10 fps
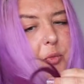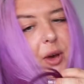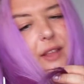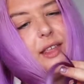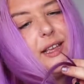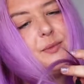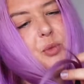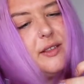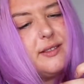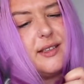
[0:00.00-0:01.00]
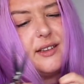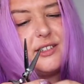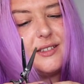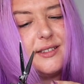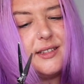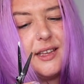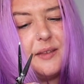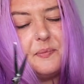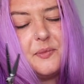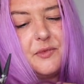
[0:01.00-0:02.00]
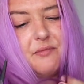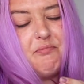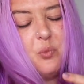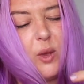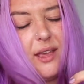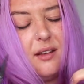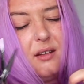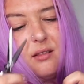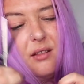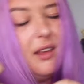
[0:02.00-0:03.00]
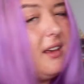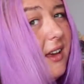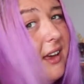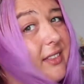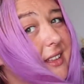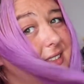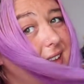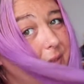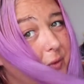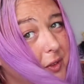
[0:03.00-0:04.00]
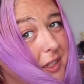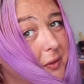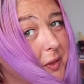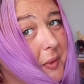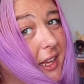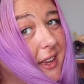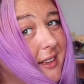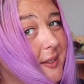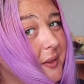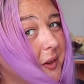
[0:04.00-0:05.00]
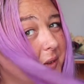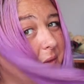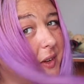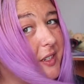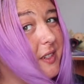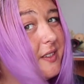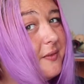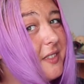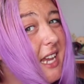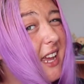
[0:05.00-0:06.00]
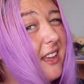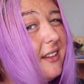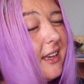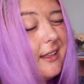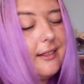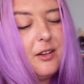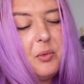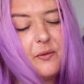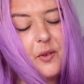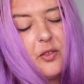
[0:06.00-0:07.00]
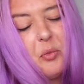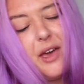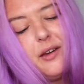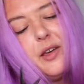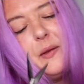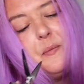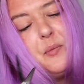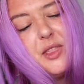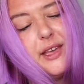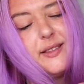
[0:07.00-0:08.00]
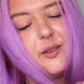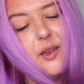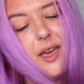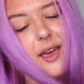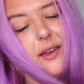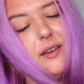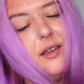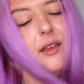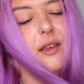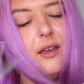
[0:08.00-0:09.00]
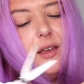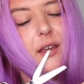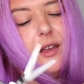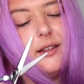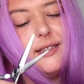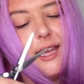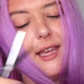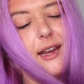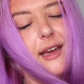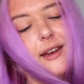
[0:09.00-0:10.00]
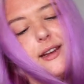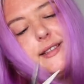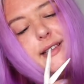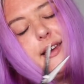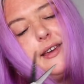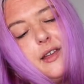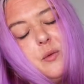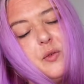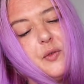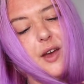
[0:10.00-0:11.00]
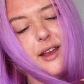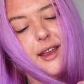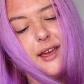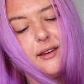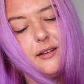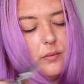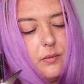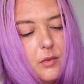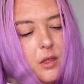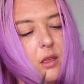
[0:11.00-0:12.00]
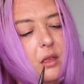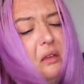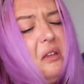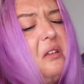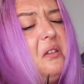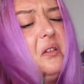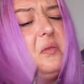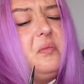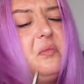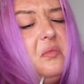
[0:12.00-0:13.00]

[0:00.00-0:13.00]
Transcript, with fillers: But these bits are just like weird. And that's like fully from there, so I don't know if I should have taken like a little bit further back, but that's okay. I'll take it out in a sec and we'll find out. Oop.